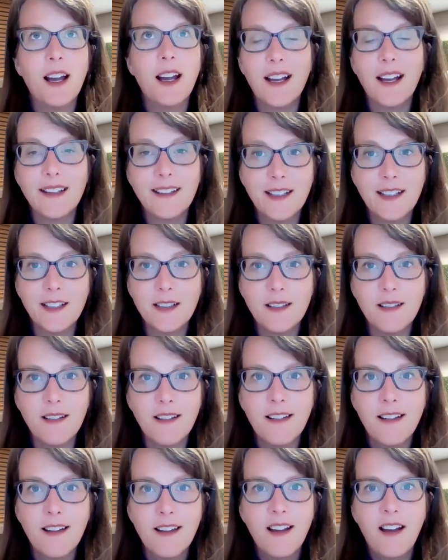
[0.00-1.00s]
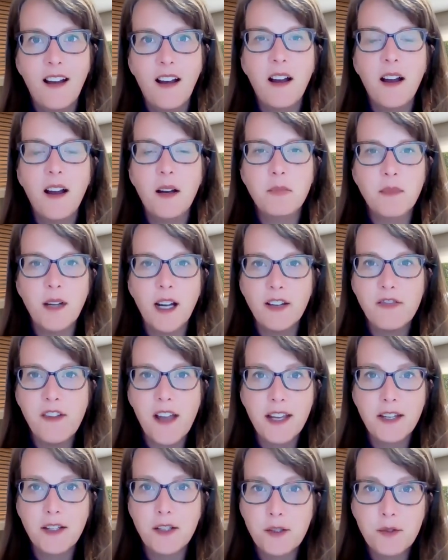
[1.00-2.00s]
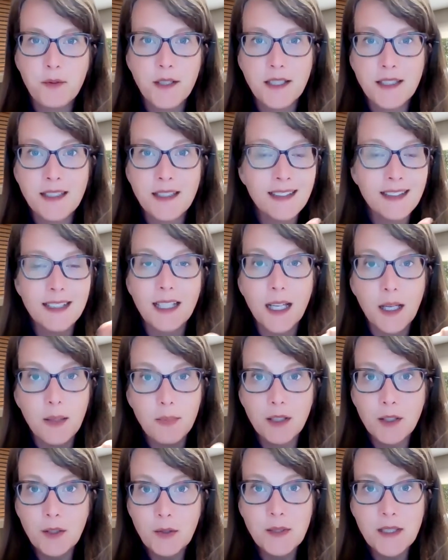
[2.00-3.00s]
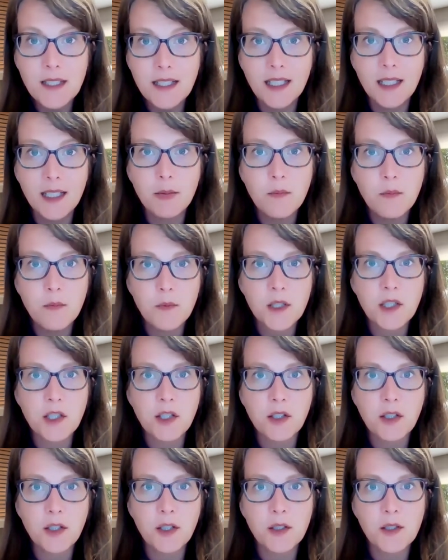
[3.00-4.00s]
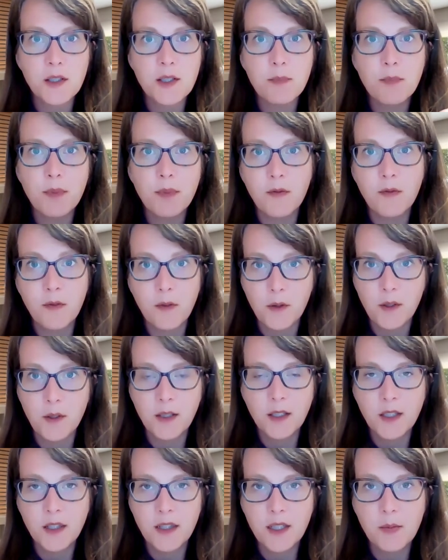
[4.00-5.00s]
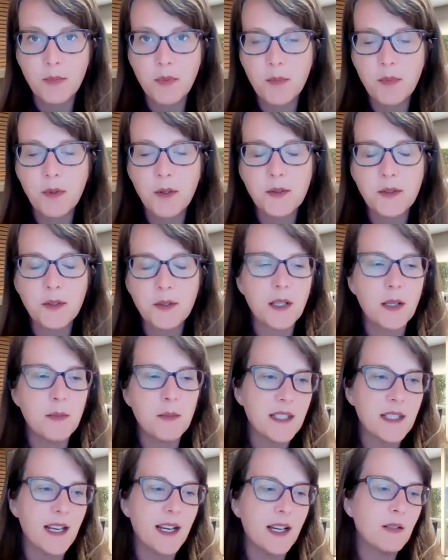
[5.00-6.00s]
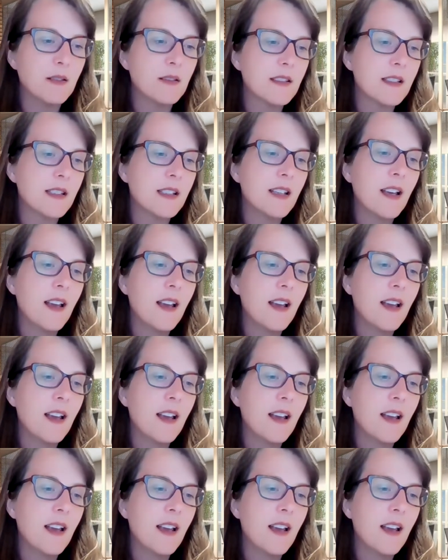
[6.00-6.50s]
ideal. I've added recently a blue team, which occurs before the proposal comes out.